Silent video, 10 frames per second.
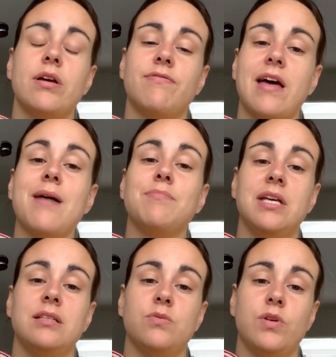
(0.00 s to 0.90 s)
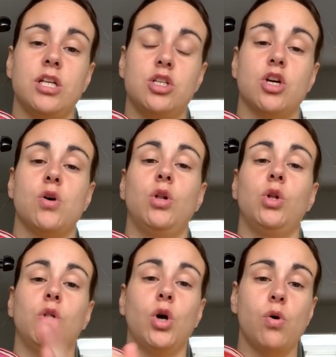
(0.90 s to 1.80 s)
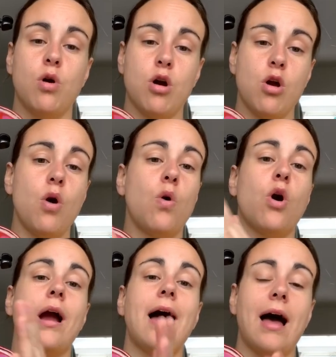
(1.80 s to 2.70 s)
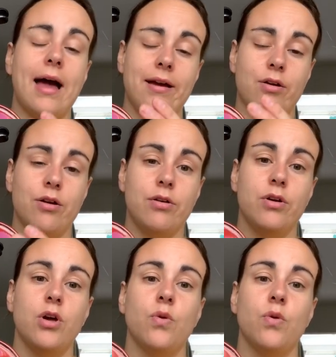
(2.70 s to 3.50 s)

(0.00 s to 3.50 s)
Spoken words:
if that means we need to go lower or higher,